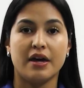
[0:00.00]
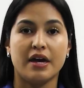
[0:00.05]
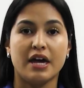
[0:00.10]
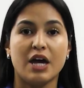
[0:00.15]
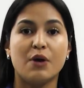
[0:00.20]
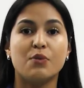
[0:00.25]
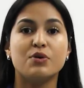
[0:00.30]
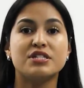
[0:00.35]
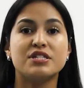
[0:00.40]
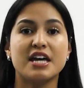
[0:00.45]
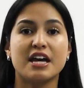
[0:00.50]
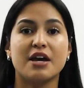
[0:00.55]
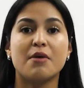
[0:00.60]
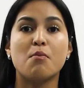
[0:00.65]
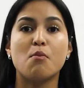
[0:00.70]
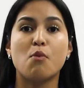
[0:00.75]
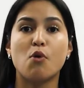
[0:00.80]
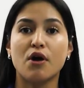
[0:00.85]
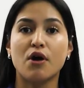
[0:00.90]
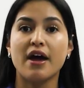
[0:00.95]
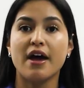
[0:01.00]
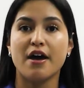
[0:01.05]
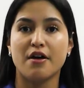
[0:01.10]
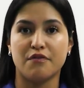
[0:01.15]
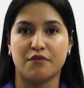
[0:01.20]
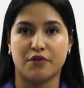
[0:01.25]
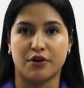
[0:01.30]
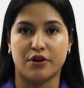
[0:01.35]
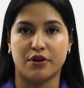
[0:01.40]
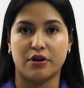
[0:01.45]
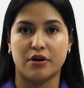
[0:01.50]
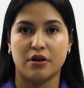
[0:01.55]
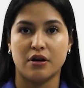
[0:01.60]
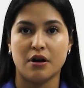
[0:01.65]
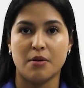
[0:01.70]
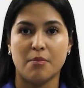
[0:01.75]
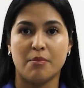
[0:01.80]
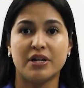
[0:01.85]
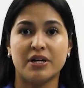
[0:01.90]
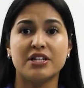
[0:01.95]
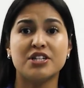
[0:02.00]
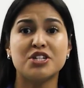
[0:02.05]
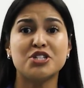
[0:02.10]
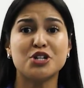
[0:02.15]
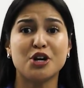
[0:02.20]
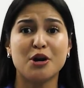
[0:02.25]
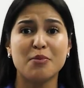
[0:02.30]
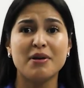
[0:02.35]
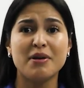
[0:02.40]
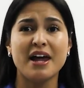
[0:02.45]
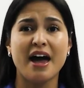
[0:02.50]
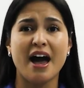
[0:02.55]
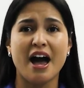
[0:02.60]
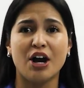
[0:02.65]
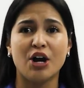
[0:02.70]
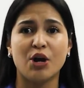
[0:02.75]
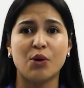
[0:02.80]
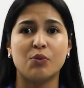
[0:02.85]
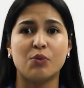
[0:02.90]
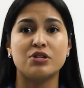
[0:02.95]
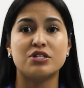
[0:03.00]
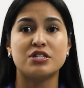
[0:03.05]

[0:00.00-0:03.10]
It would take more effort, but a determined hacker would